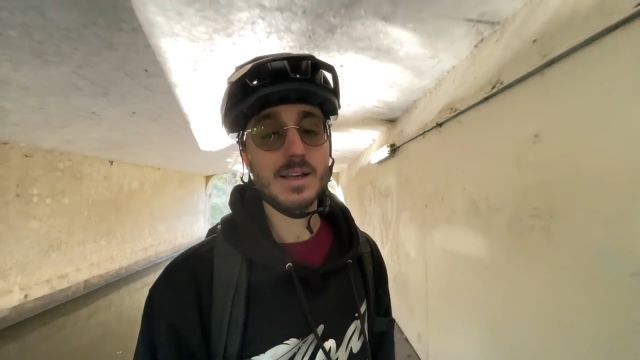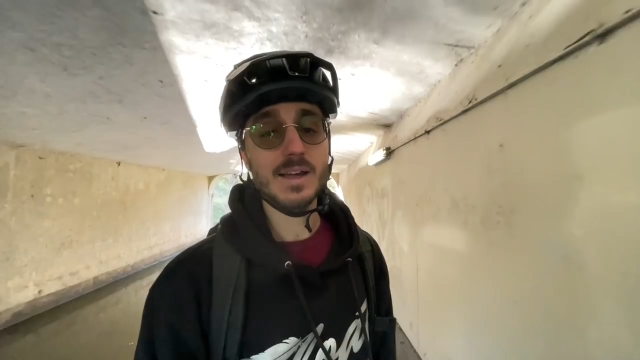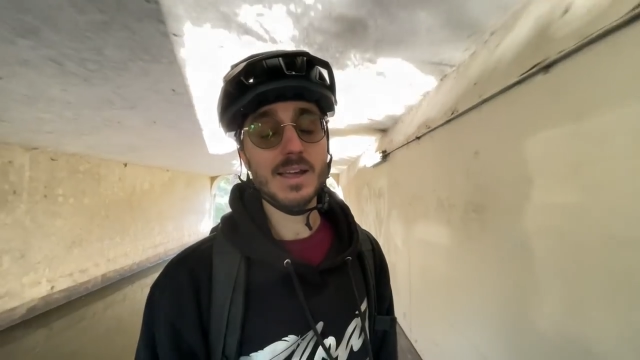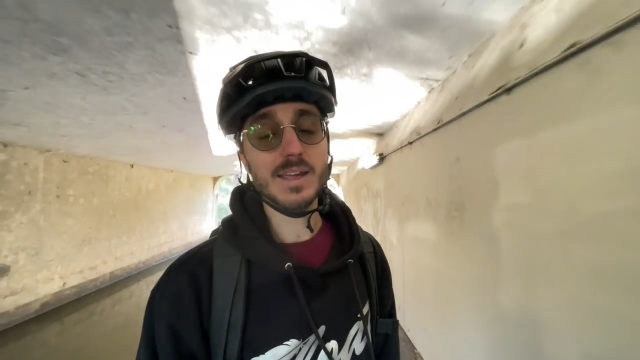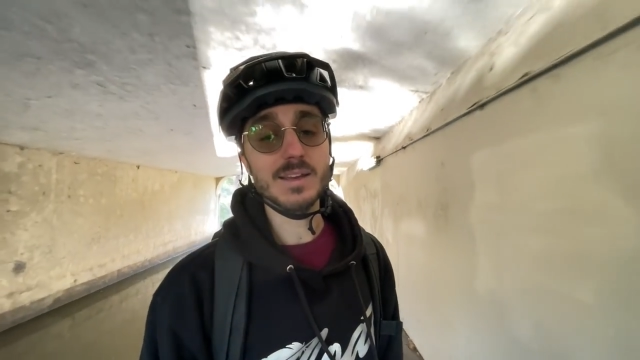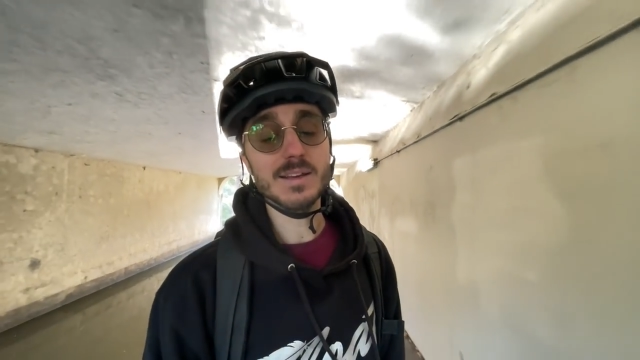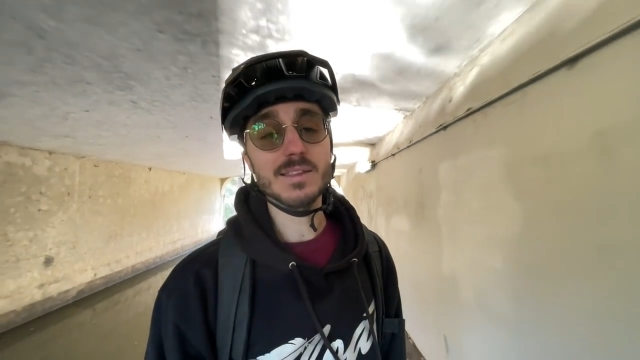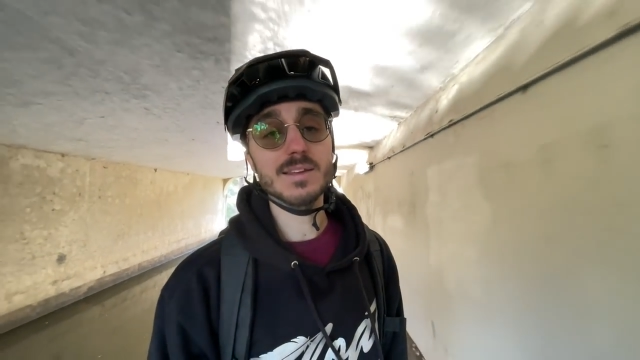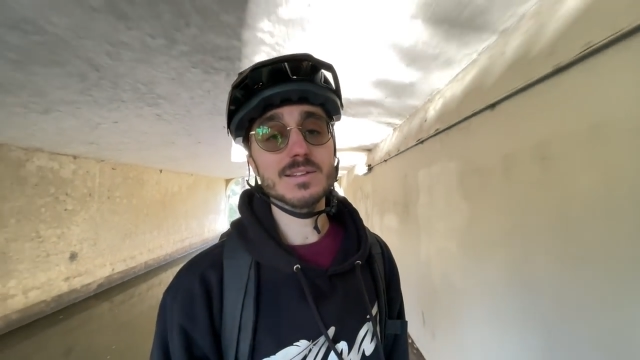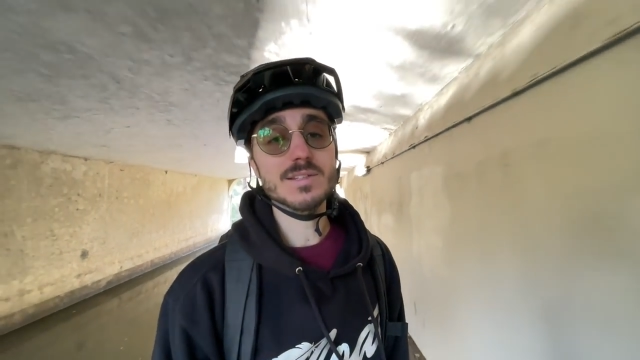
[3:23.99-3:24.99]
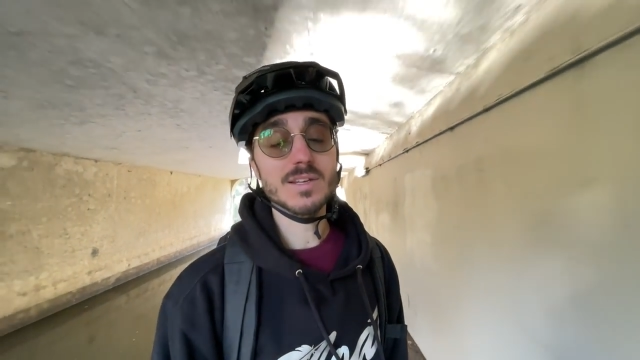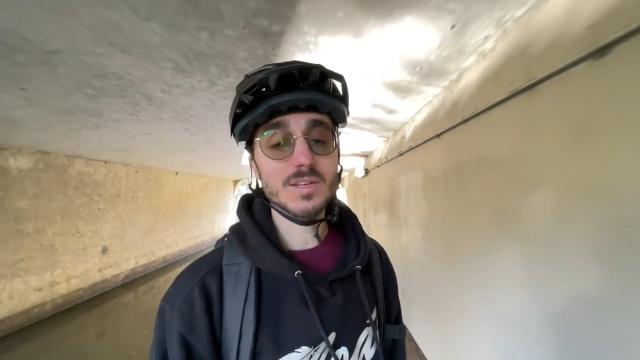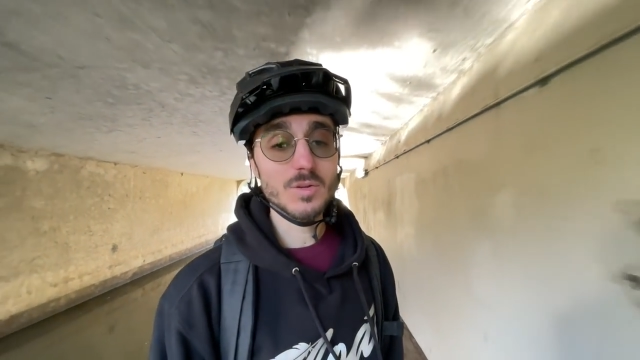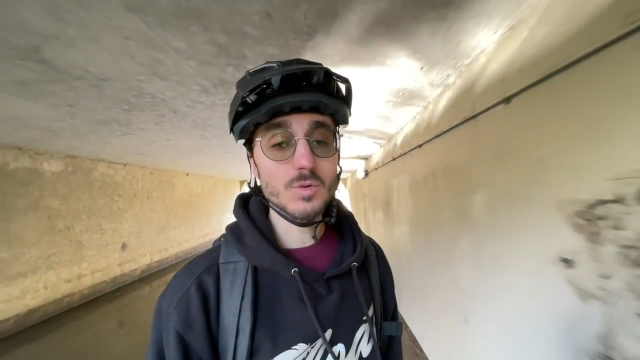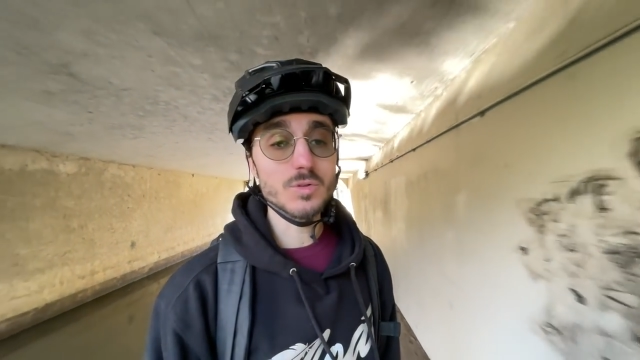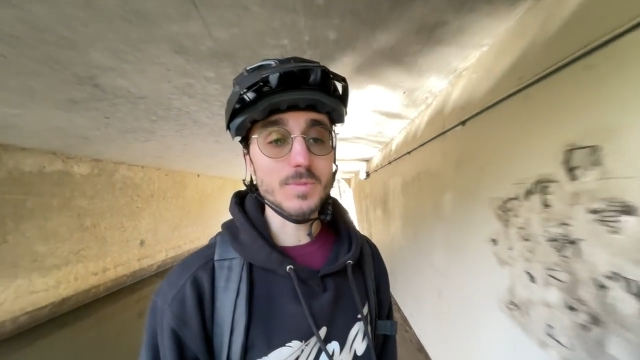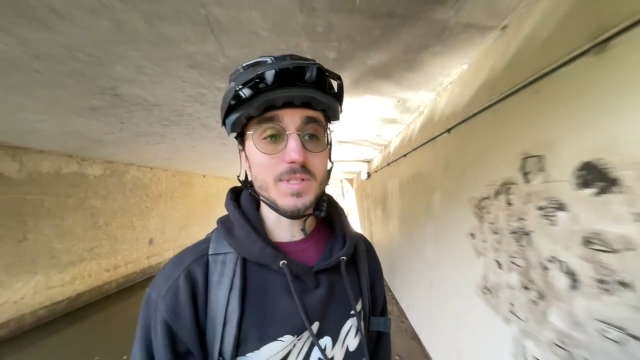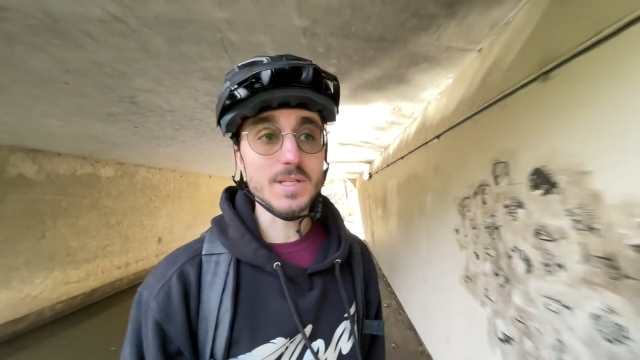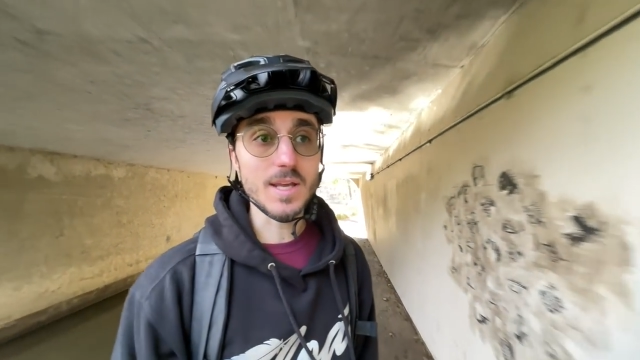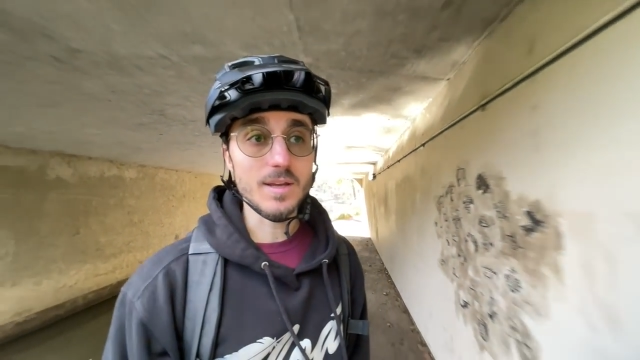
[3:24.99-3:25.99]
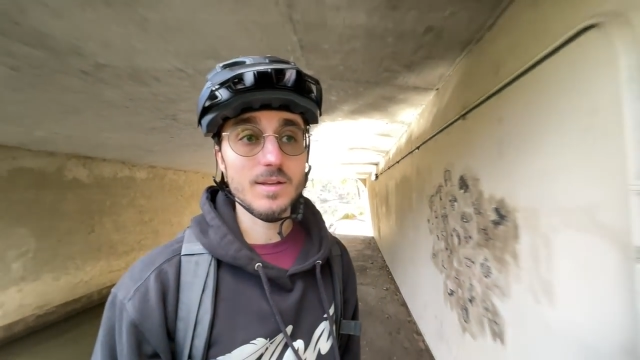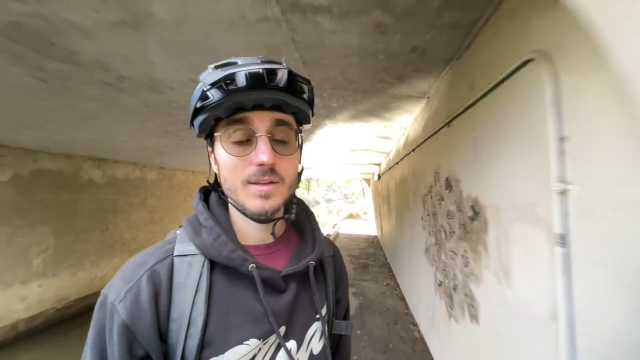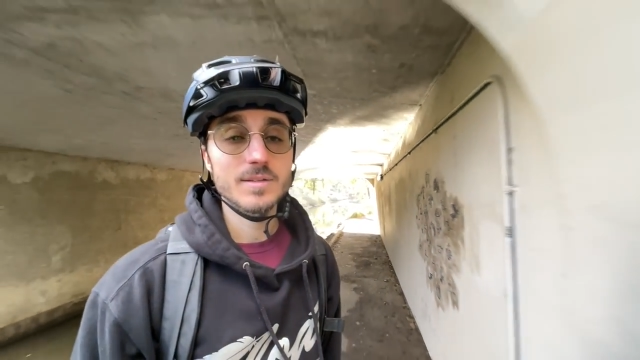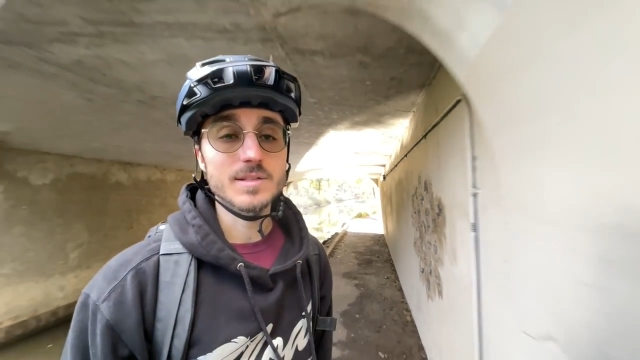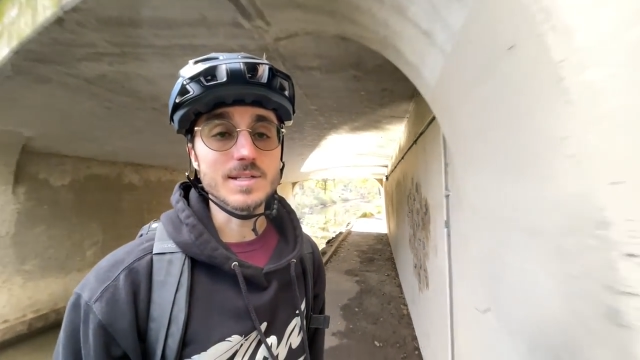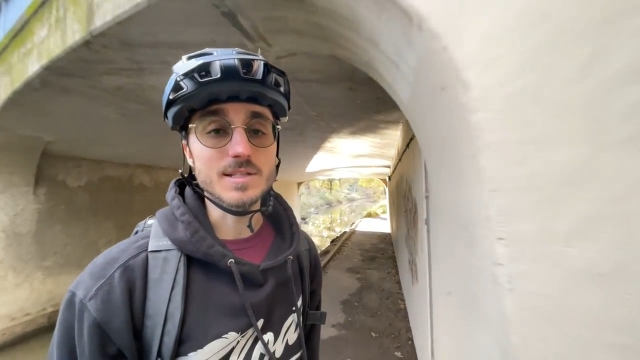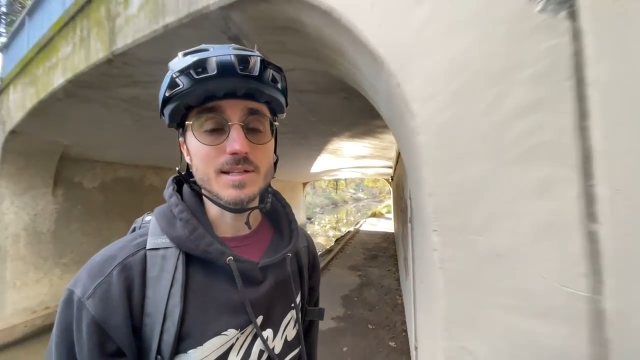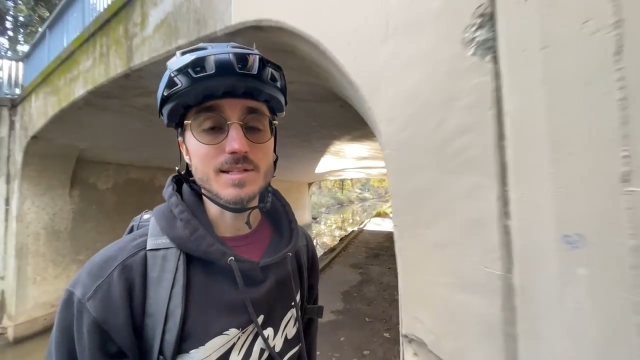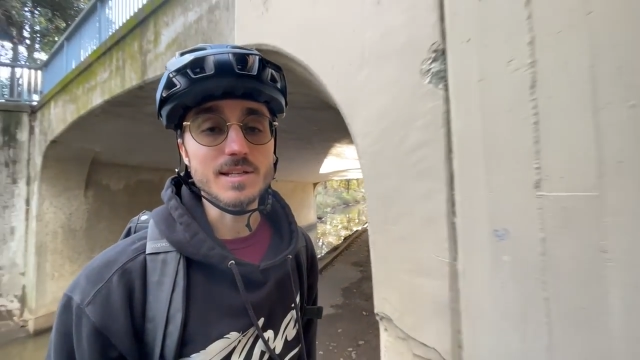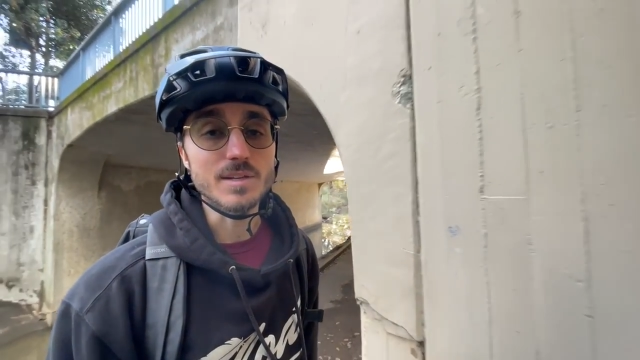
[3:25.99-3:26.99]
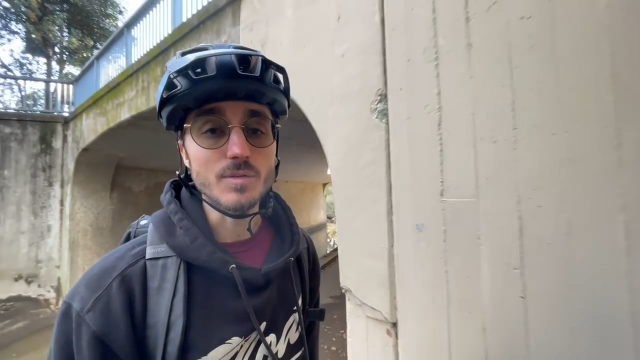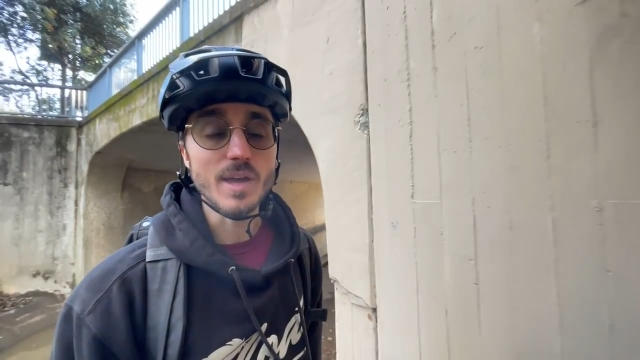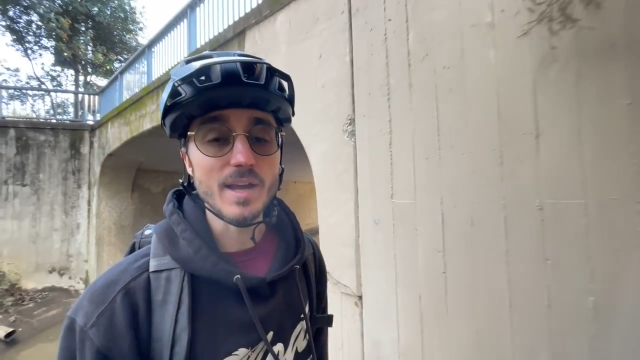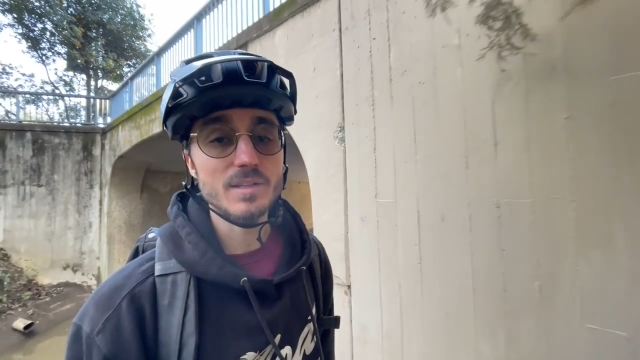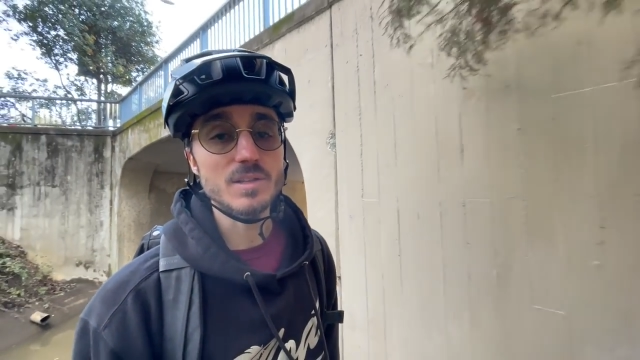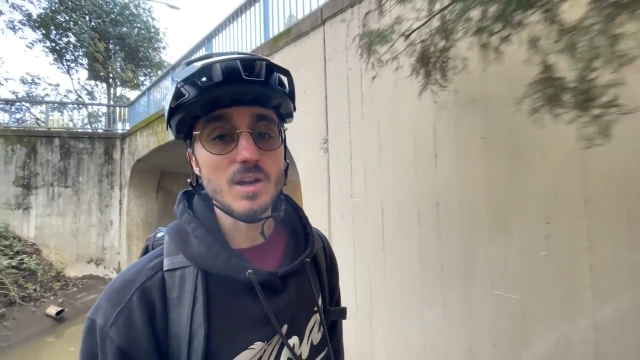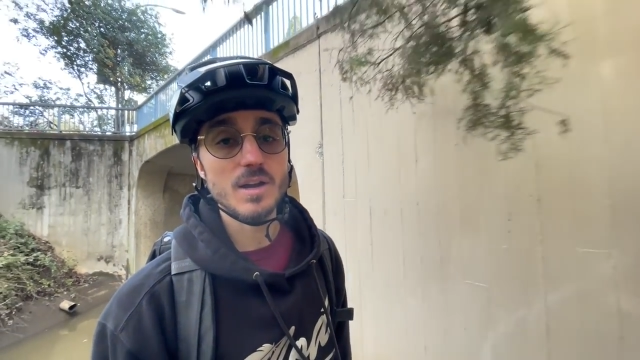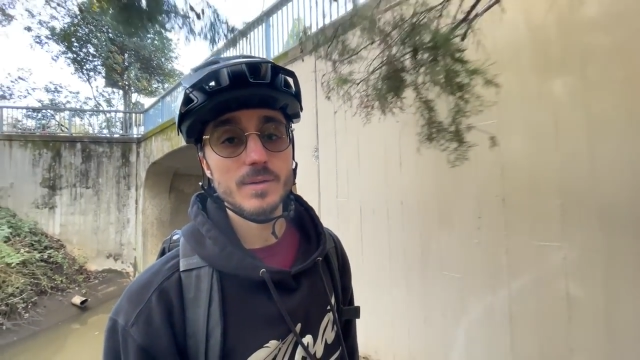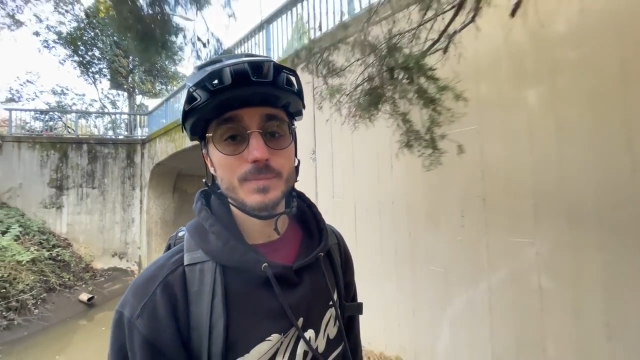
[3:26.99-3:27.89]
And I think it's a huge mistake to discontinue the XR.